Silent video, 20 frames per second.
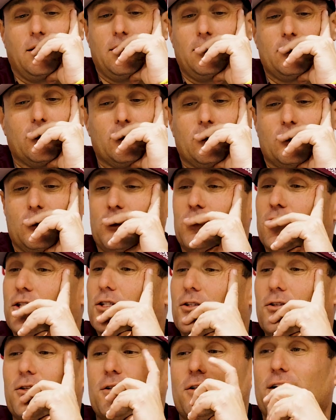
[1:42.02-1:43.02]
He's as
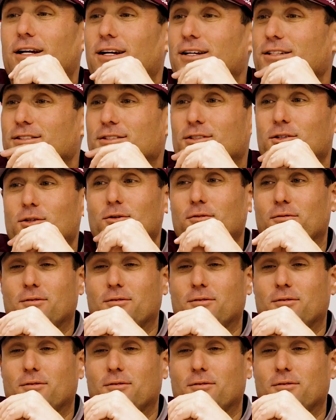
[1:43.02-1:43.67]
chilled as you will